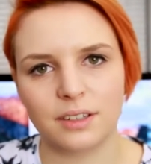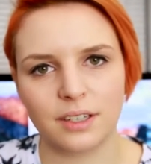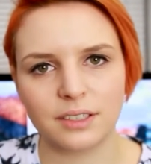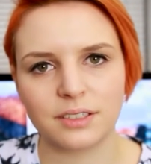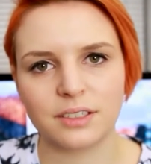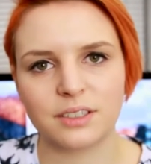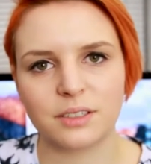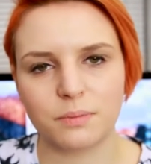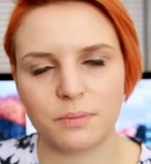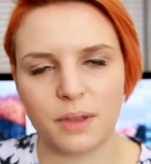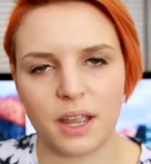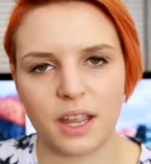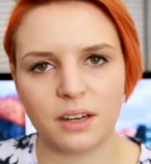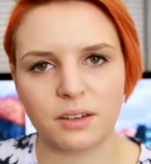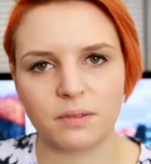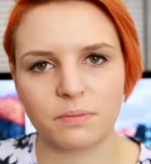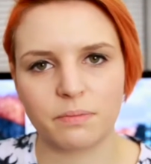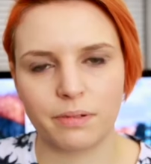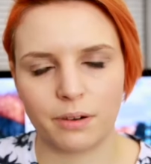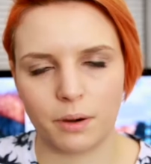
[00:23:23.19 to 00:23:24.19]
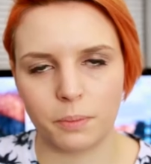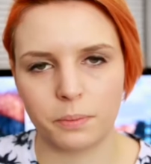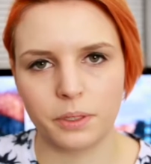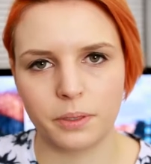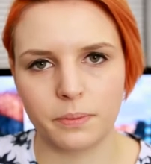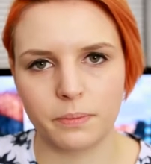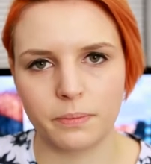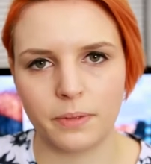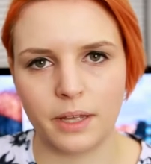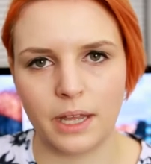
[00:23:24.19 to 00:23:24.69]
Is the main
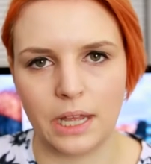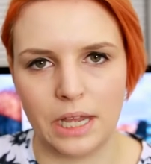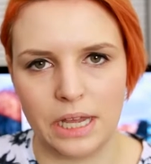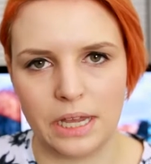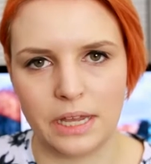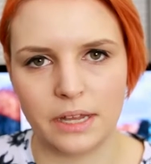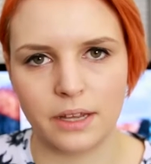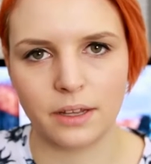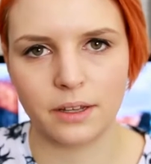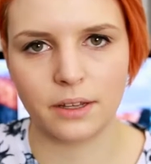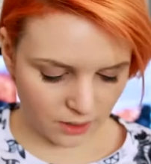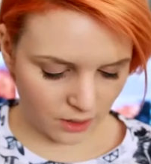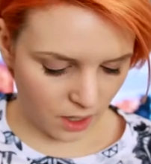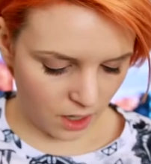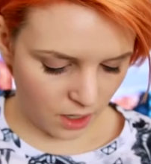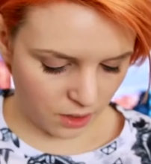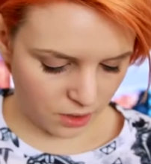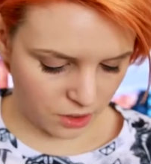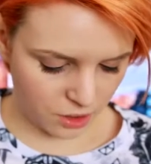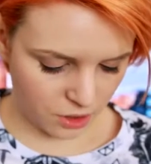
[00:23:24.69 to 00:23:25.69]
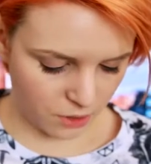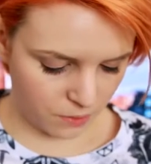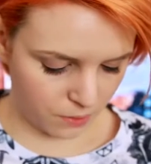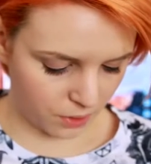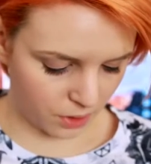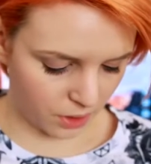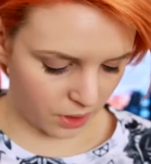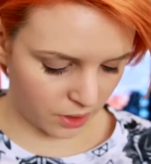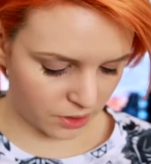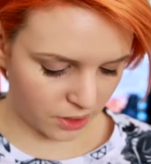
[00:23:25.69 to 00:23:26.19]
problem here. And the last two
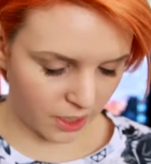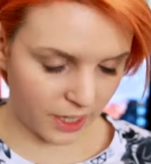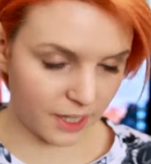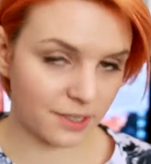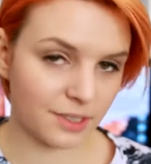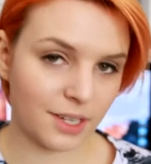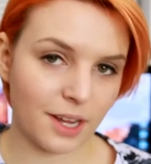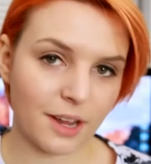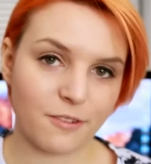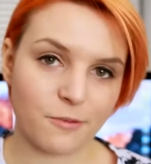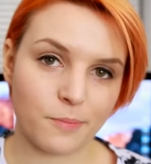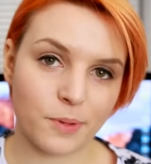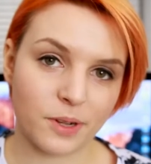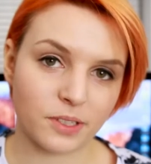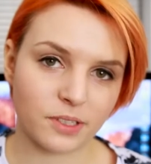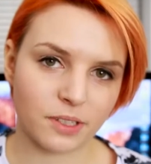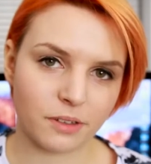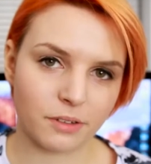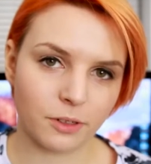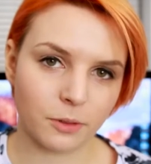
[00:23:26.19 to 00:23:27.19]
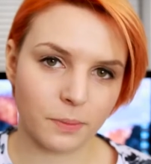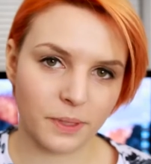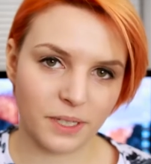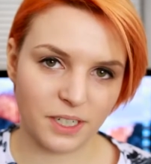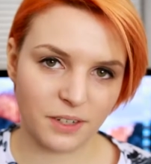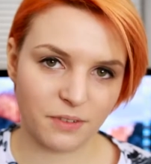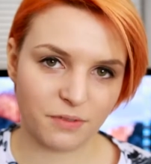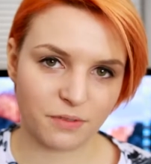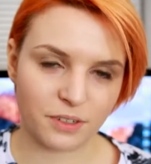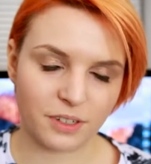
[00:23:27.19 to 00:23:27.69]
products I saved because they're a little
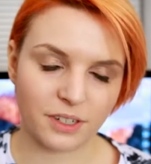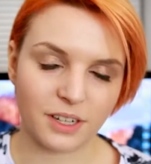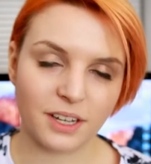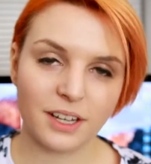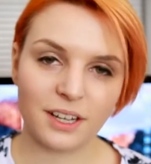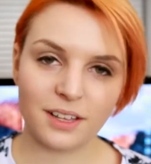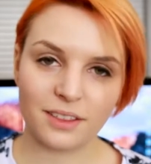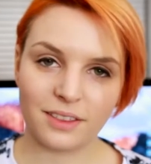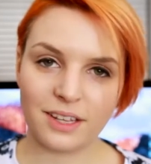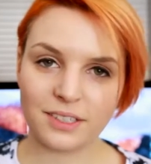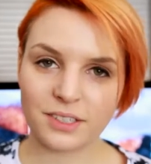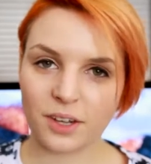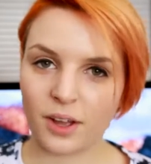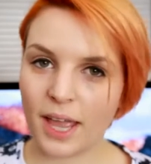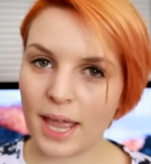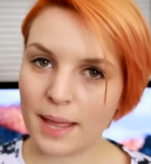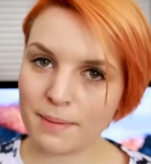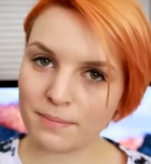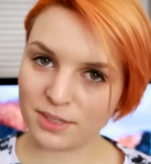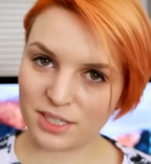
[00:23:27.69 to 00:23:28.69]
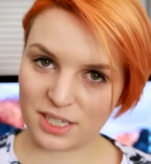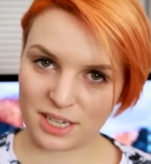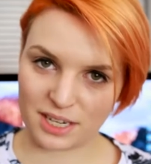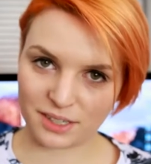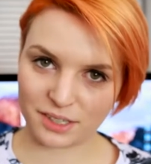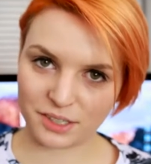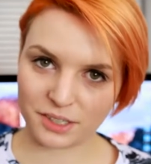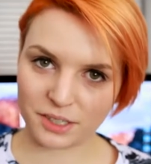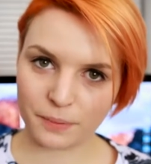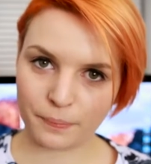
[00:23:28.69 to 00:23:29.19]
bit different. These are
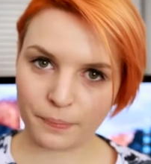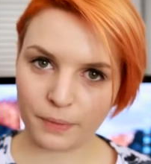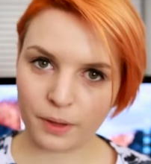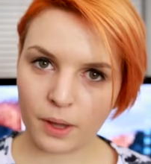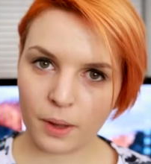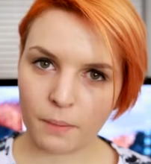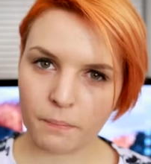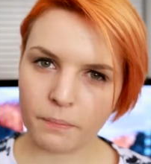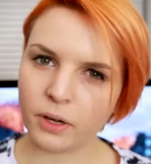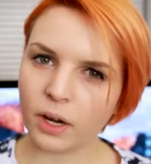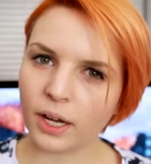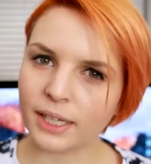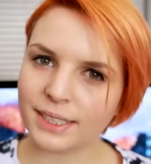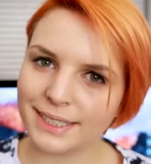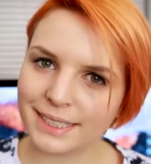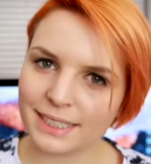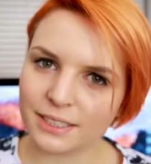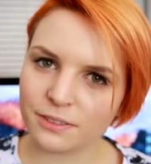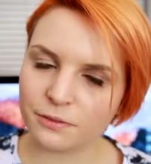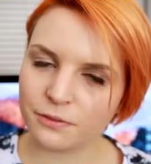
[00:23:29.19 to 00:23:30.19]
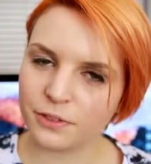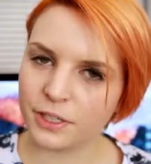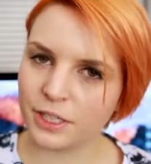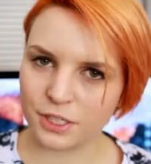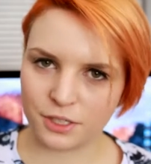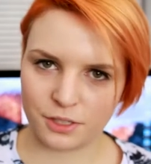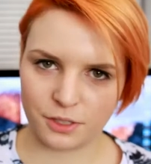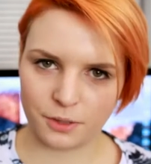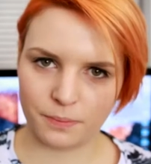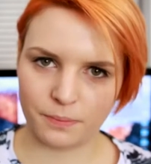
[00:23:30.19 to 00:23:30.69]
empties, but I didn't
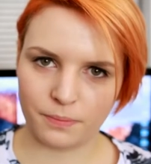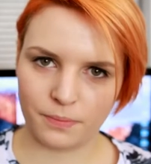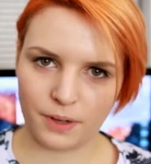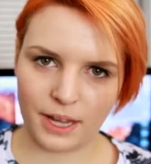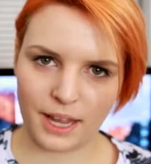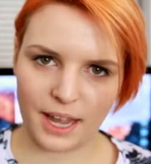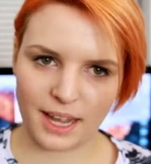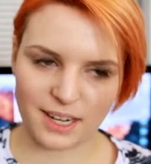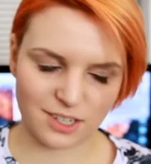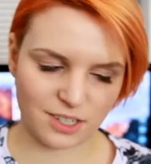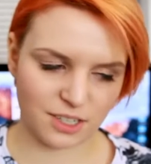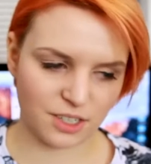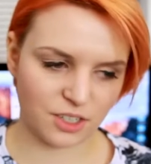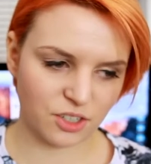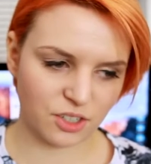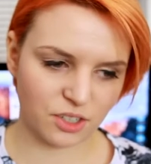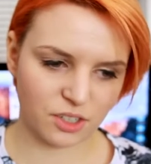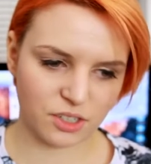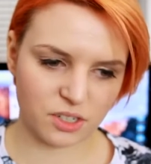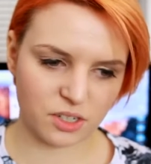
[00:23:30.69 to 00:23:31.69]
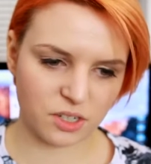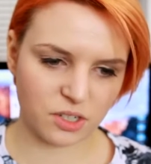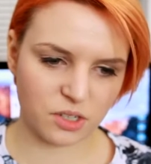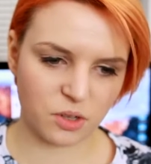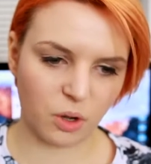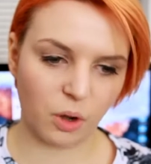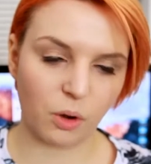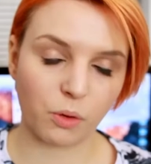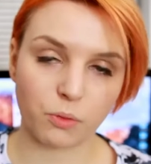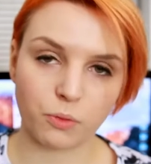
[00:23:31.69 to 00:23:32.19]
finish them. I actually just
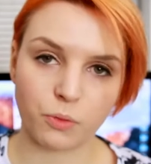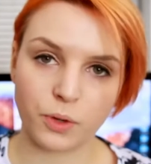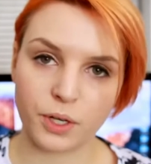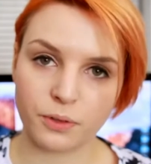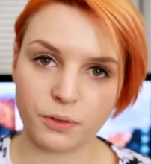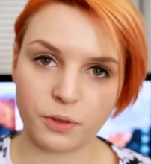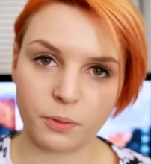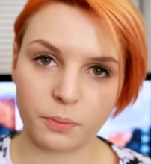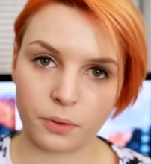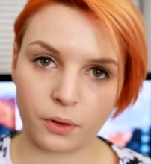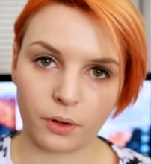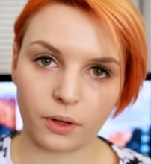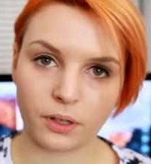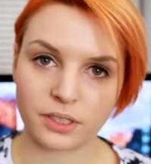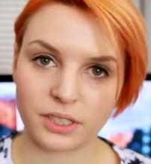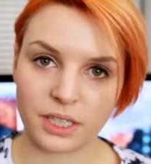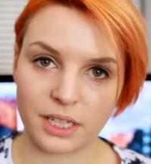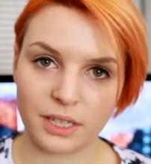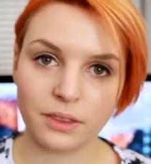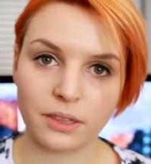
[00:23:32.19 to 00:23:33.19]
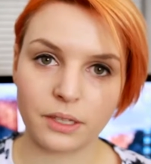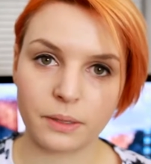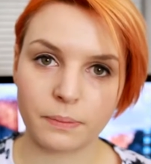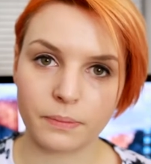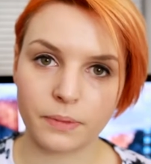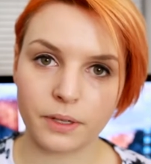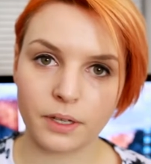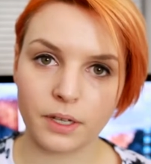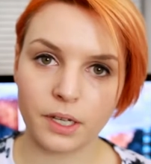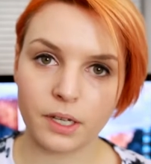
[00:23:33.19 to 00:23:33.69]
got rid of the products in
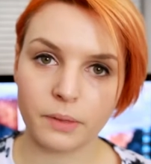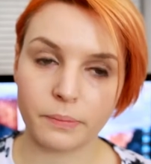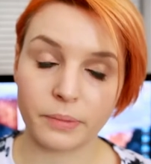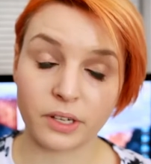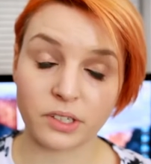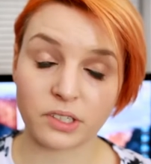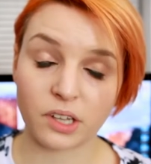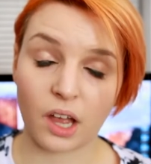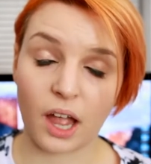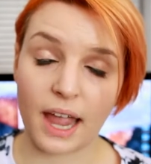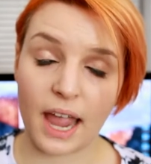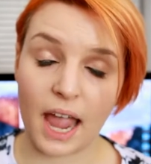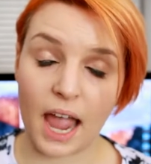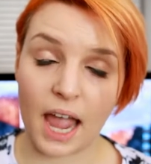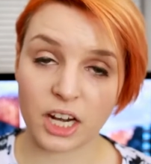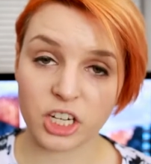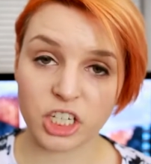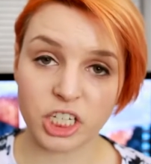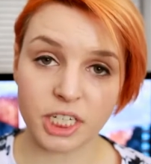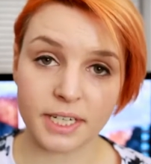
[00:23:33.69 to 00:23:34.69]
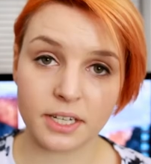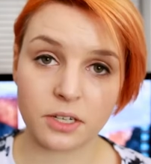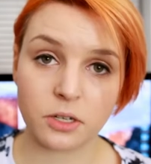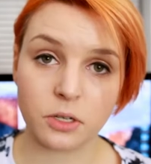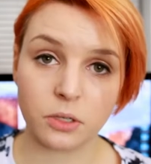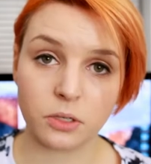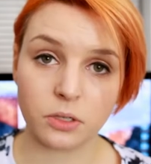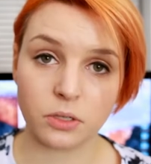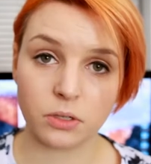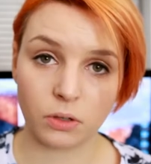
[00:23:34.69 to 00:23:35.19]
them because I actually
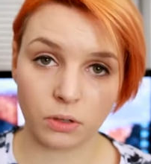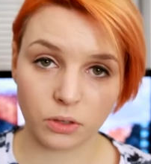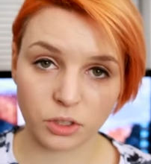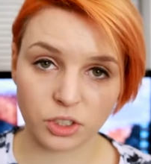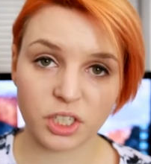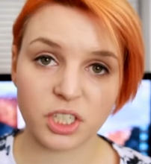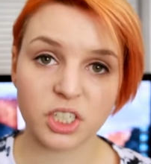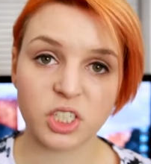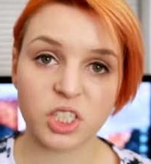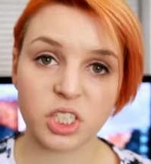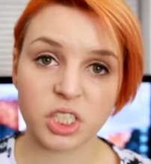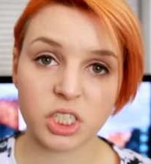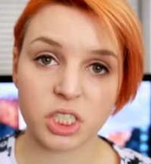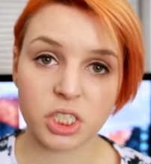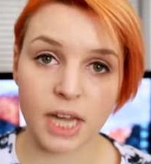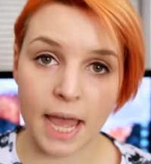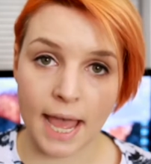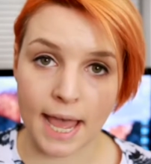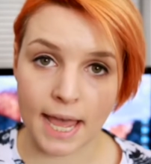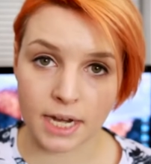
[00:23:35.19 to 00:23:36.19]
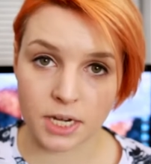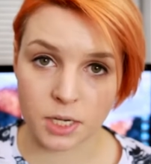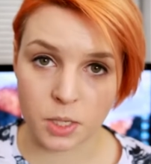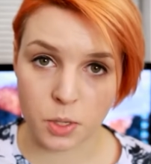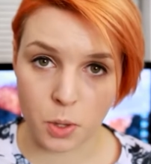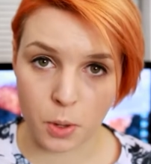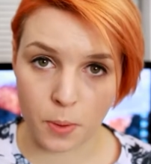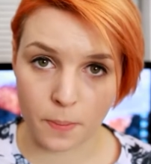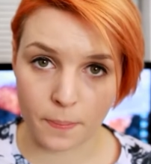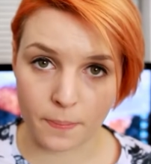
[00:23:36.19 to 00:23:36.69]
could not stand
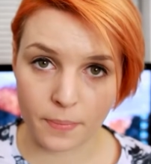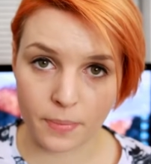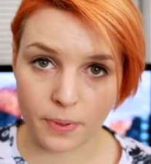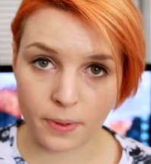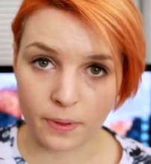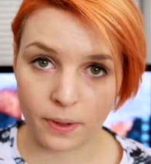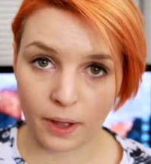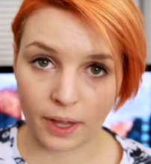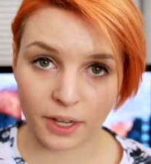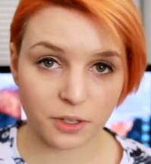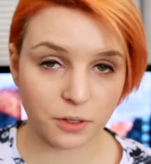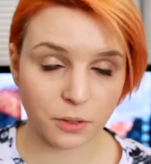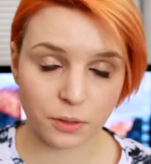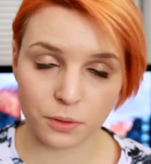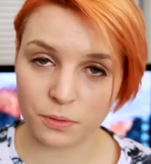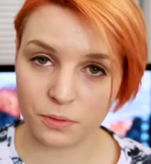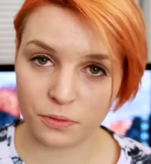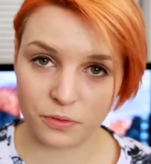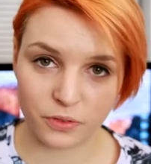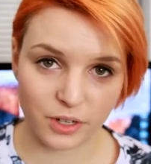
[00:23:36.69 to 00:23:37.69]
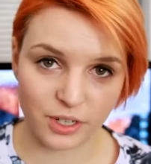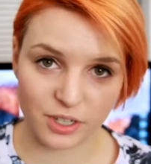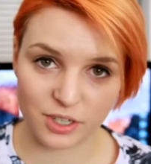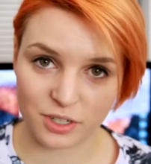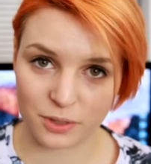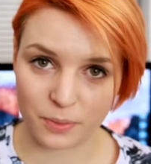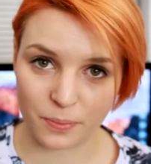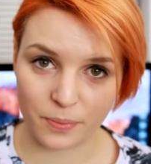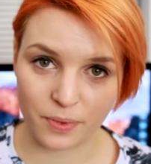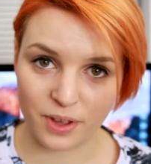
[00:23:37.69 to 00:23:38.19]
them. I couldn't
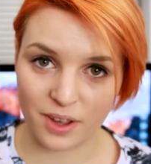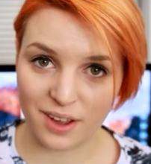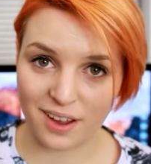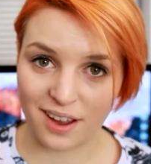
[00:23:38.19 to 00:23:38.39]
finish them.